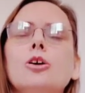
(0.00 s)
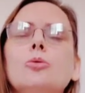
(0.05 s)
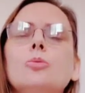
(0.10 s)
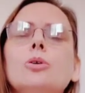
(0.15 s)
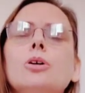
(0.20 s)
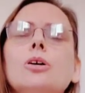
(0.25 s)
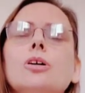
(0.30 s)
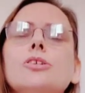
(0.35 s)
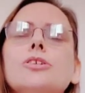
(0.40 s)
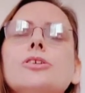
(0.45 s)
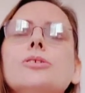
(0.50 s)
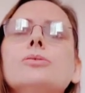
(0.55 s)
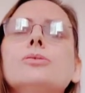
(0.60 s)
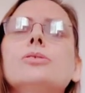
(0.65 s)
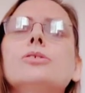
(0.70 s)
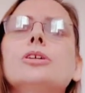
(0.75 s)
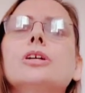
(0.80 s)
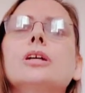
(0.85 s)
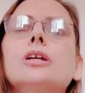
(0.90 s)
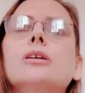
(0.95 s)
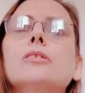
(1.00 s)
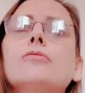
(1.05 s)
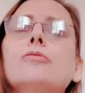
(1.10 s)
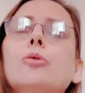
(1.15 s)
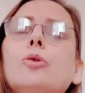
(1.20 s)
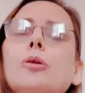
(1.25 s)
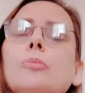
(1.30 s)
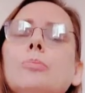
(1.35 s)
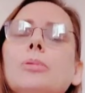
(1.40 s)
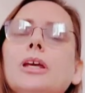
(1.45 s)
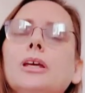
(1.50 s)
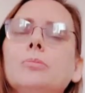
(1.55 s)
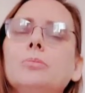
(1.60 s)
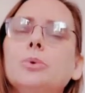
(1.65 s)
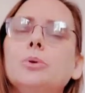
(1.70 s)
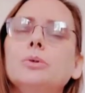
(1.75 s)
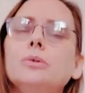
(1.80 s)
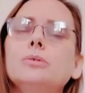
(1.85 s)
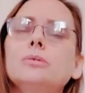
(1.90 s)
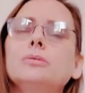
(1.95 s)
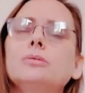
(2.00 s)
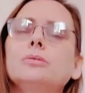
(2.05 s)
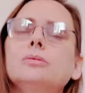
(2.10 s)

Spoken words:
We're also looking for people,